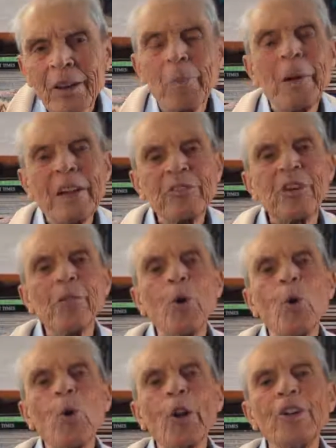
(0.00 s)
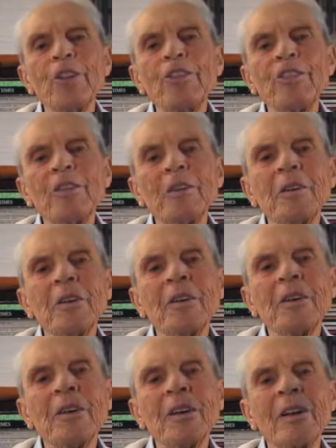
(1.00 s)
The best of all is
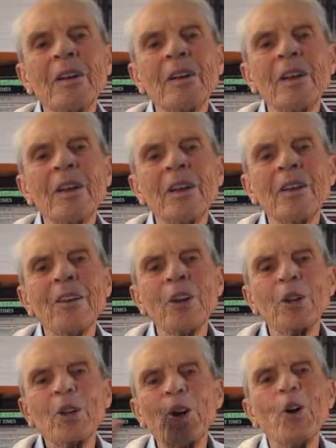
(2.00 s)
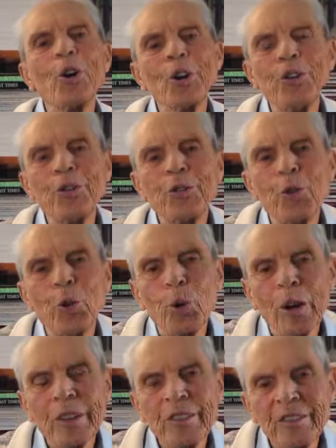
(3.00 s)
that God is
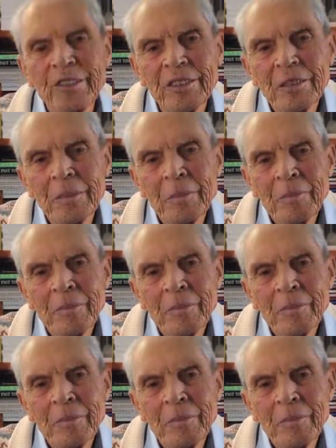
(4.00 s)
for us.